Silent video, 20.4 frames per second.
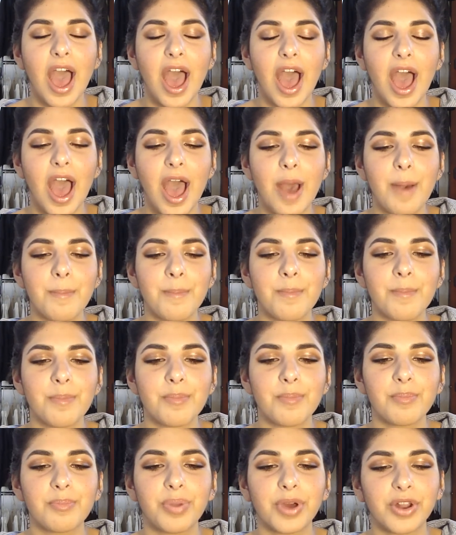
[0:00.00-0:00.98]

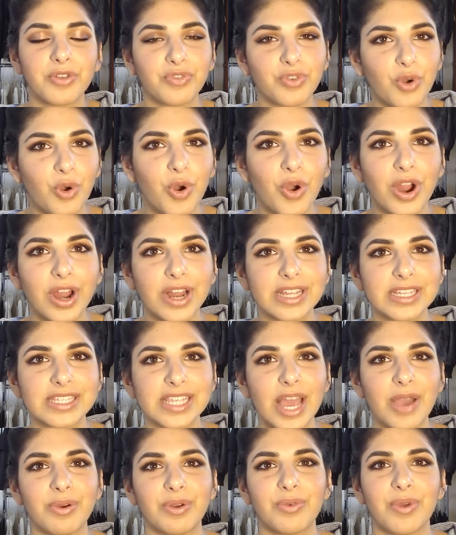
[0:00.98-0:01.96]
But of
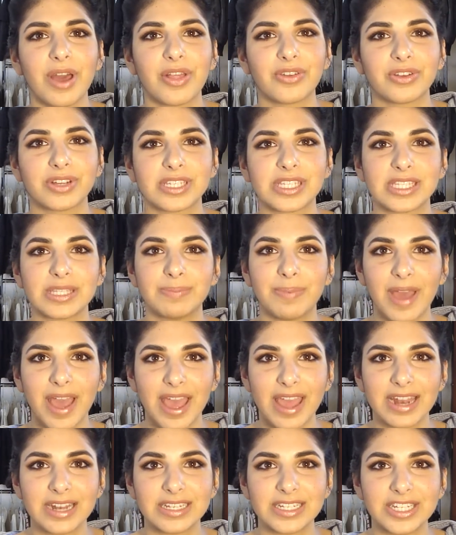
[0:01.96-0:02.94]
course, I would rather
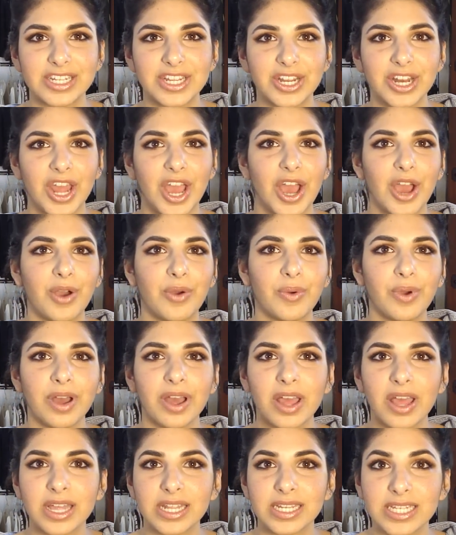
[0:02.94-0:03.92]
spend, you know,
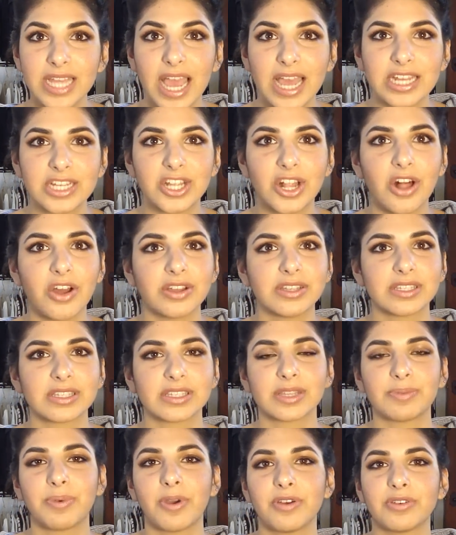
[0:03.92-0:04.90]
$10
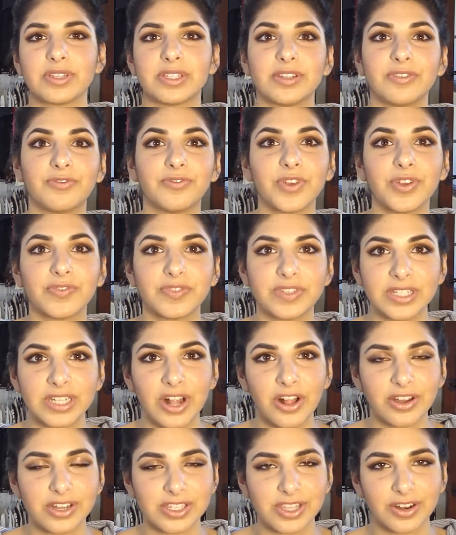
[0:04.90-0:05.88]
as opposed to
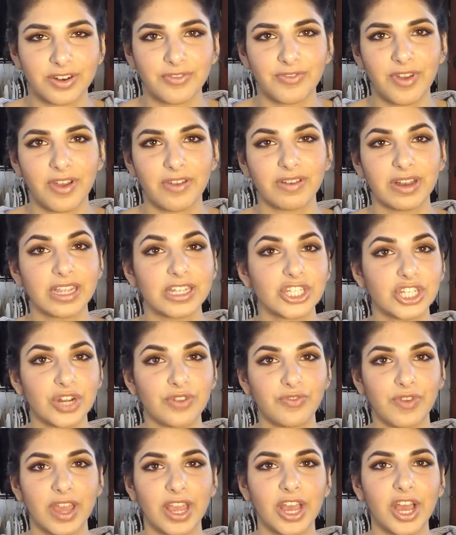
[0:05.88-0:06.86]
$50 on a foundation
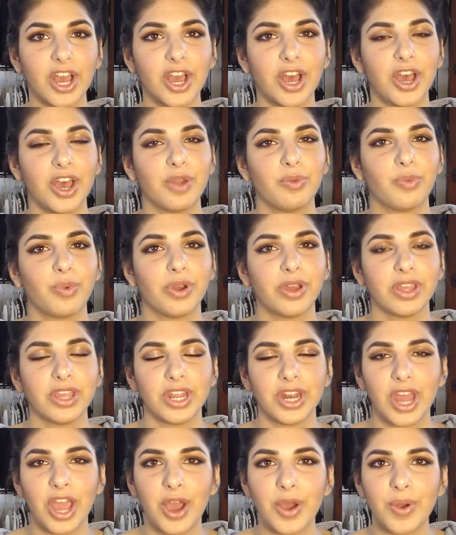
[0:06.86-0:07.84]
if I could,
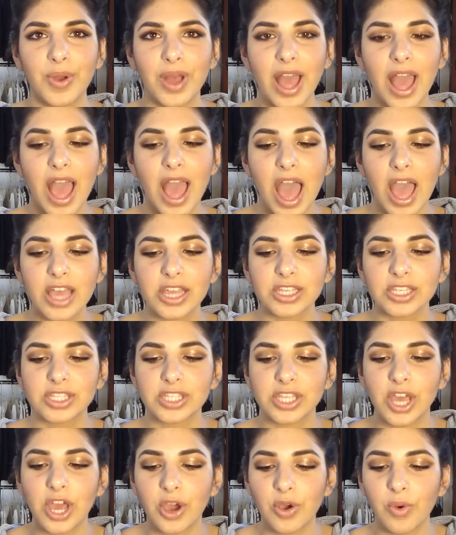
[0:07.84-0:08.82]
you know.
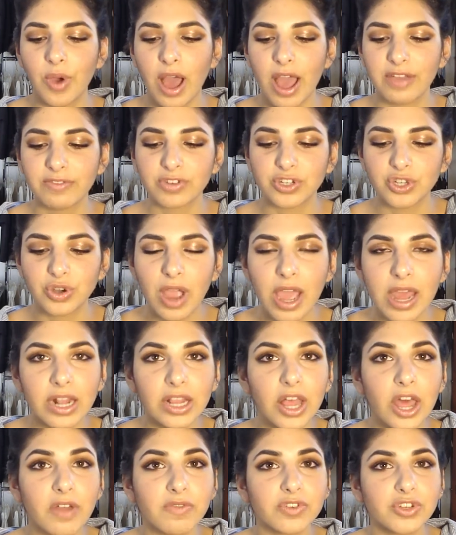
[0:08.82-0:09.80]
So I've tried
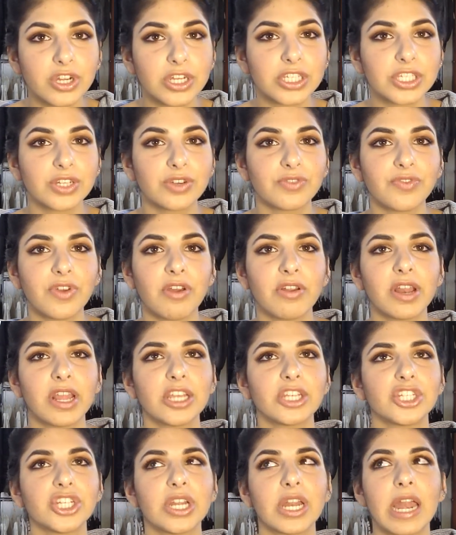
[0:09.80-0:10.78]
a lot of drugstore
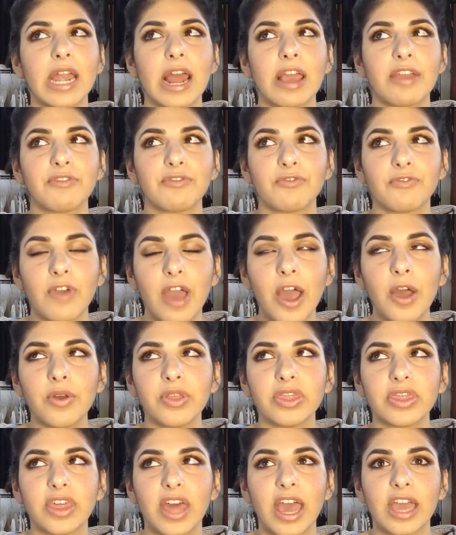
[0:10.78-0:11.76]
foundation, and I
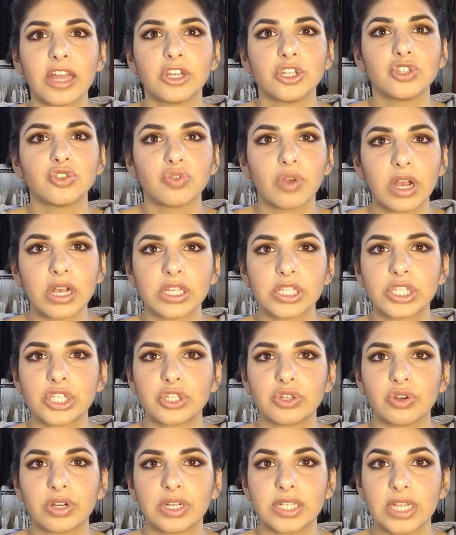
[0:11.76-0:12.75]
found that
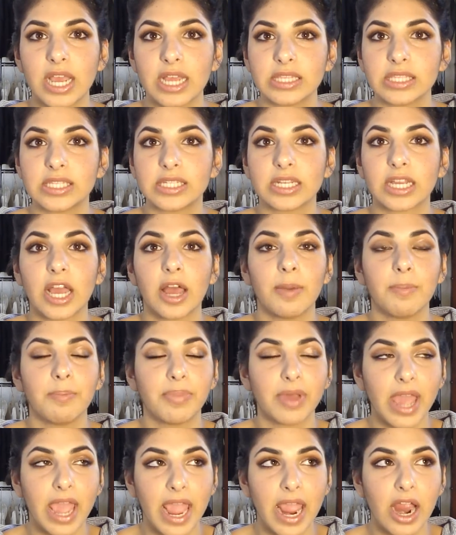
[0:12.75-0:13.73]
drugstore tends to
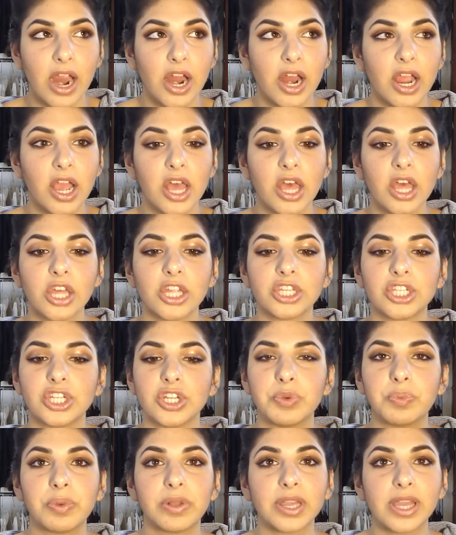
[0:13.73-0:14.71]
compare
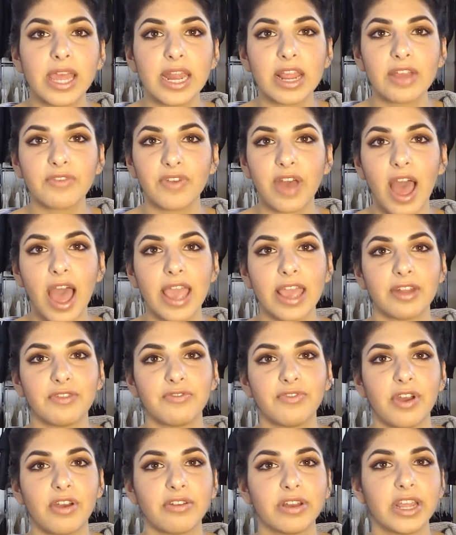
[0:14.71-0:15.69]
to plenty of
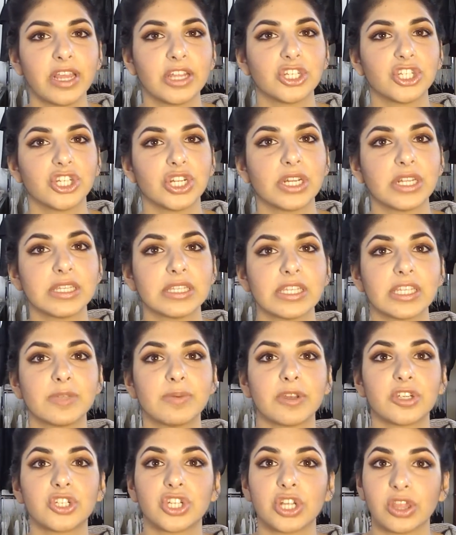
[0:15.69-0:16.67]
high-end foundations,
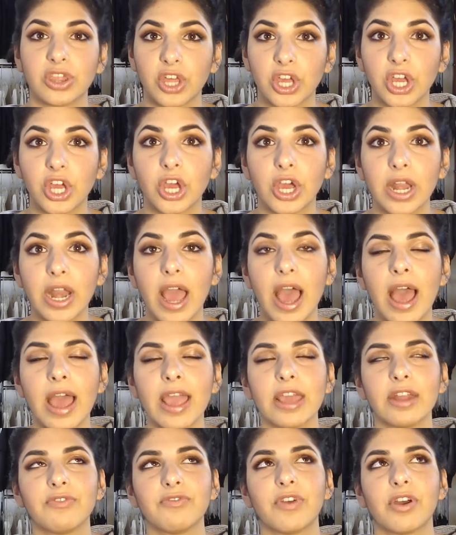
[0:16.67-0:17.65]
especially the good
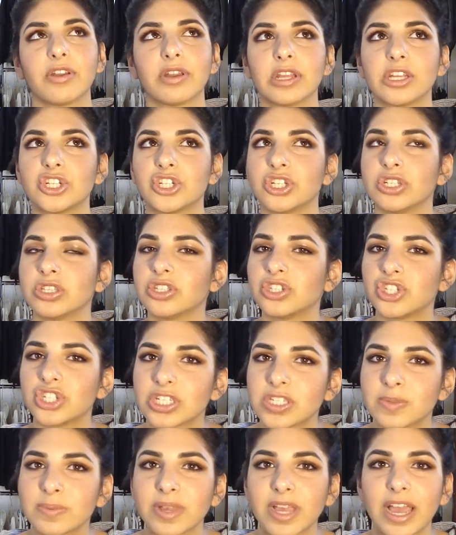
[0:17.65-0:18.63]
high-end foundations,
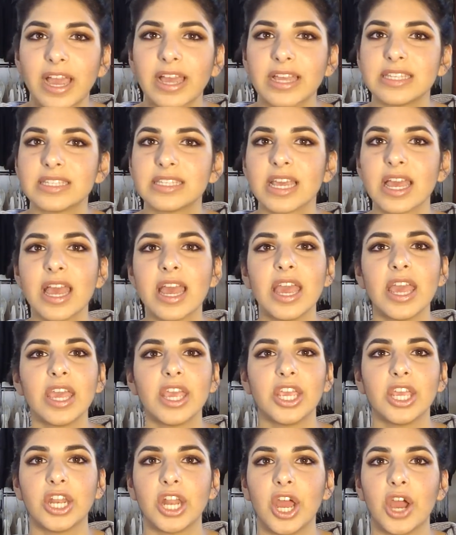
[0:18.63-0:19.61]
just because,
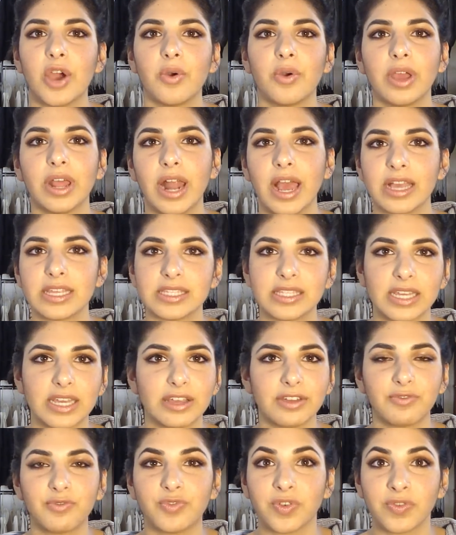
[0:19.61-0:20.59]
you know, it has
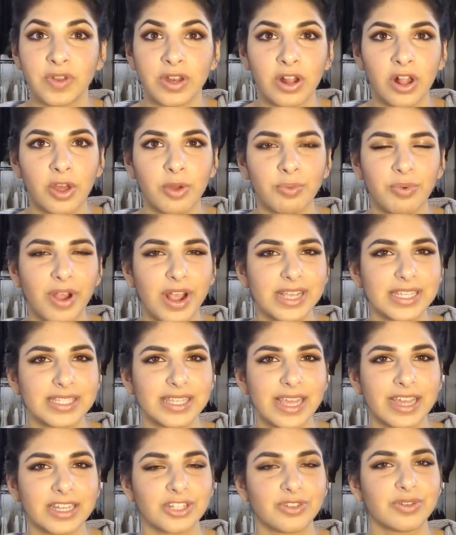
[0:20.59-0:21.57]
a $50 price
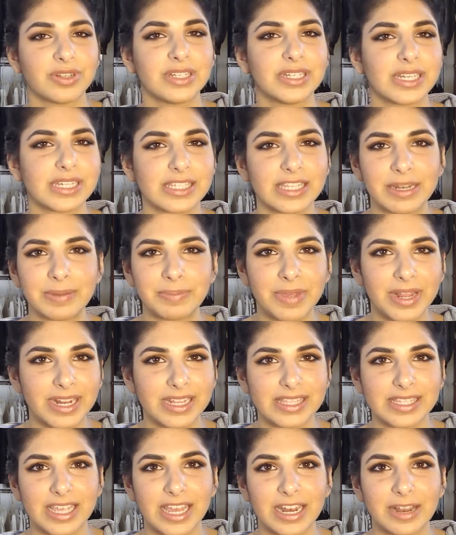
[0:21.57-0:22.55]
tag to it doesn't mean
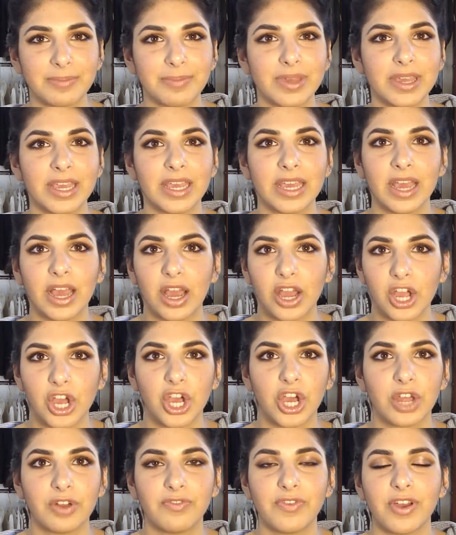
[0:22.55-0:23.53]
it's going to be a
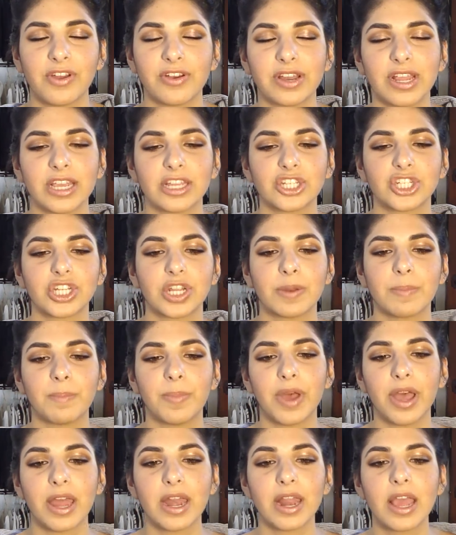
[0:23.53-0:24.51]
good foundation.
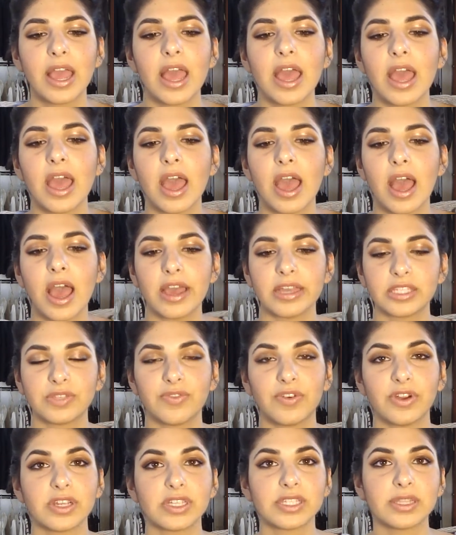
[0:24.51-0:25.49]
But as
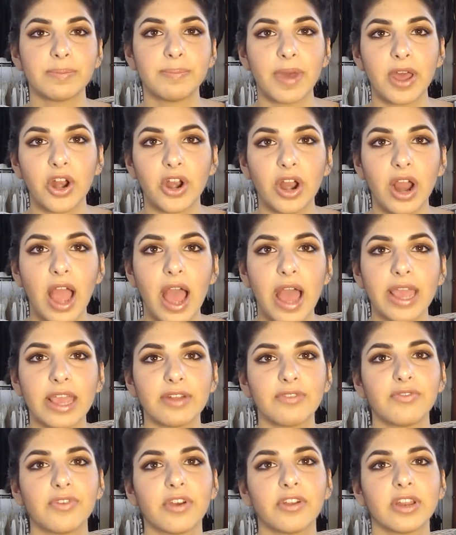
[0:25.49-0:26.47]
far as the better
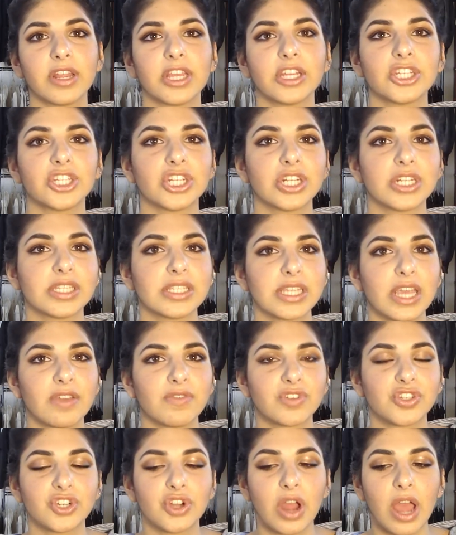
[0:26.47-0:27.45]
high-end foundations
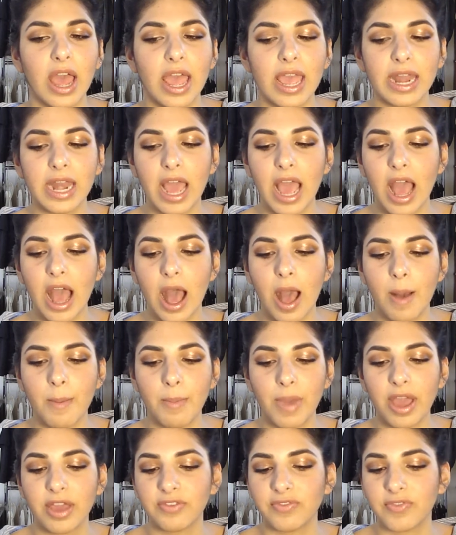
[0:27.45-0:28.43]
I've tried,
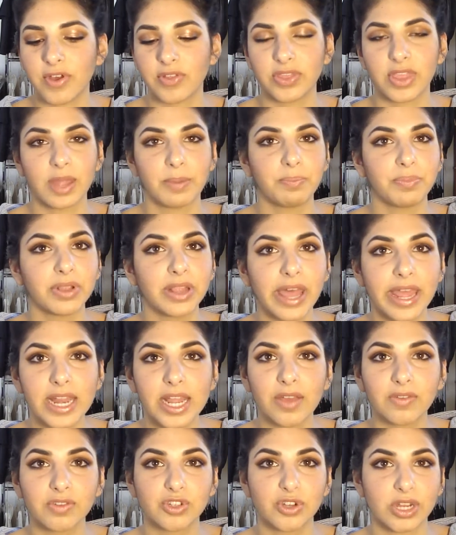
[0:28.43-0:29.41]
I found that
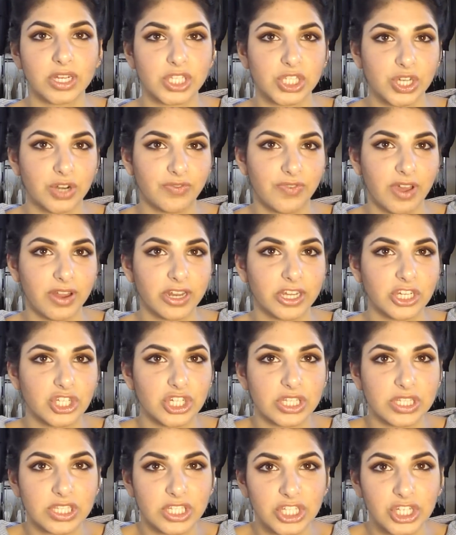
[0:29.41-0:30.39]
plenty of drugstore
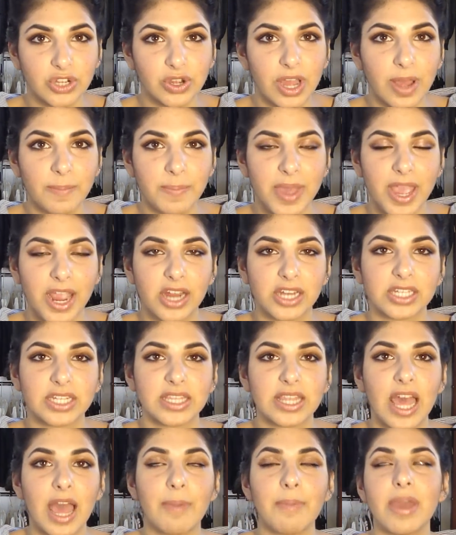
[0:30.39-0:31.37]
foundations do compare
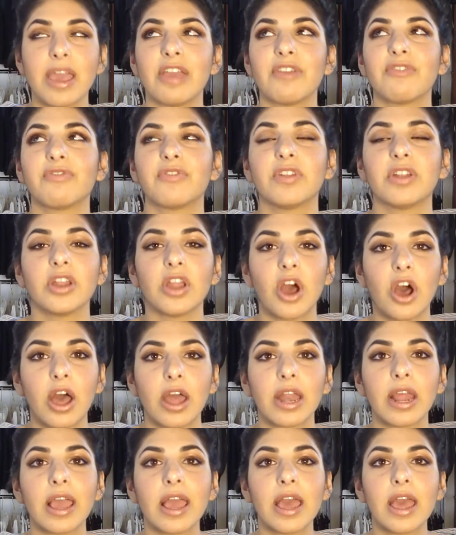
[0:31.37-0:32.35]
to them, if
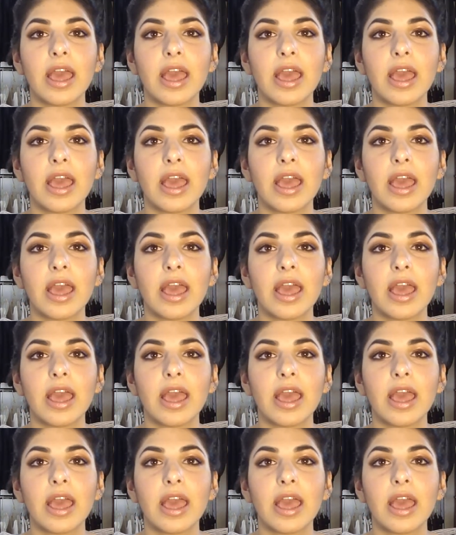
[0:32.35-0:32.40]
not